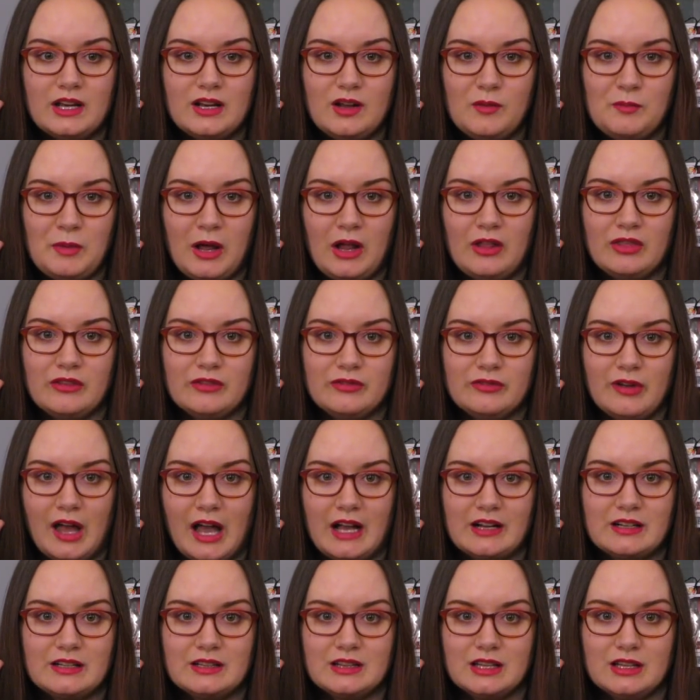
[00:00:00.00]
about the
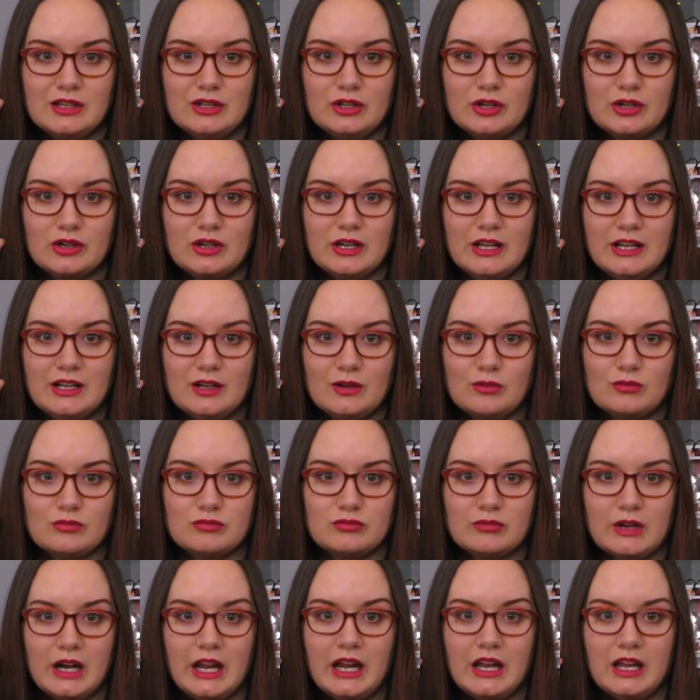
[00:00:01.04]
fact that you're in a
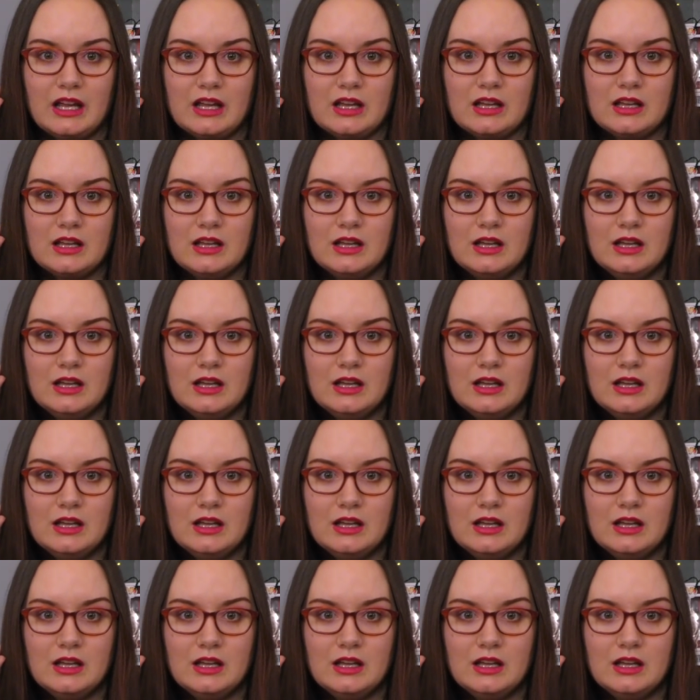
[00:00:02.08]
ring